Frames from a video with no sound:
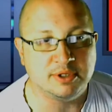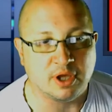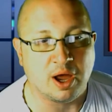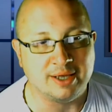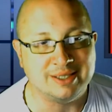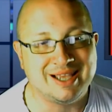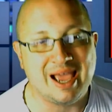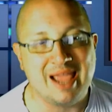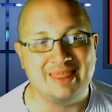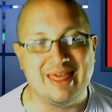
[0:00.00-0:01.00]
and
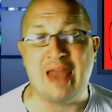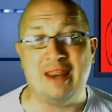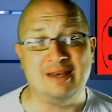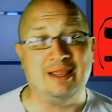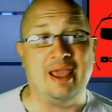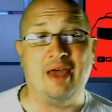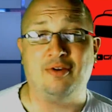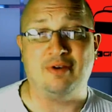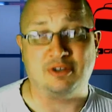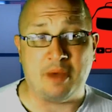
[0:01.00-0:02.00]
tying that in together
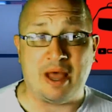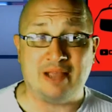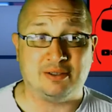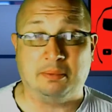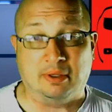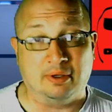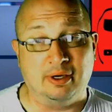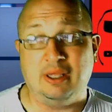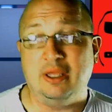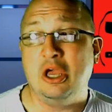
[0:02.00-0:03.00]
as a
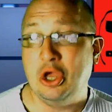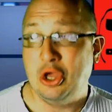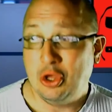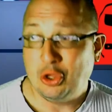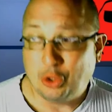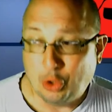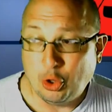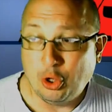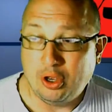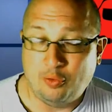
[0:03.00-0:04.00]
possibility
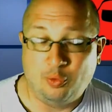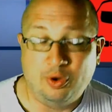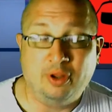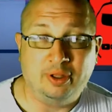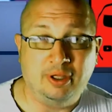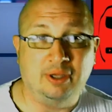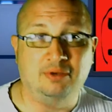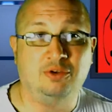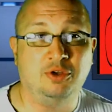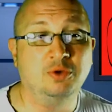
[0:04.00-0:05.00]
could really
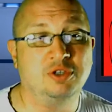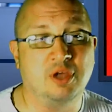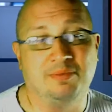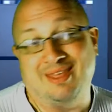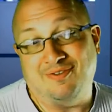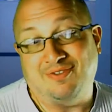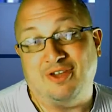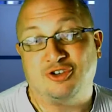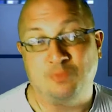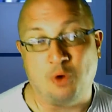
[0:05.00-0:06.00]
do something if
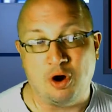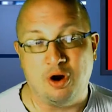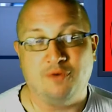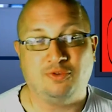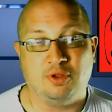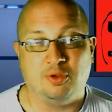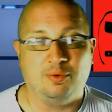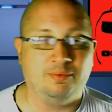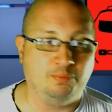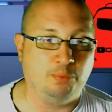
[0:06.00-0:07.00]
they're smart enough
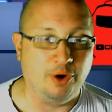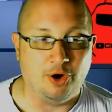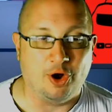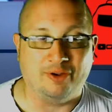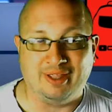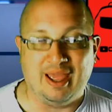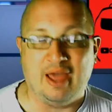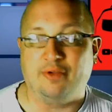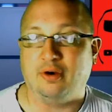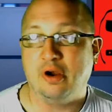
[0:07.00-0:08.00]
to put it all together.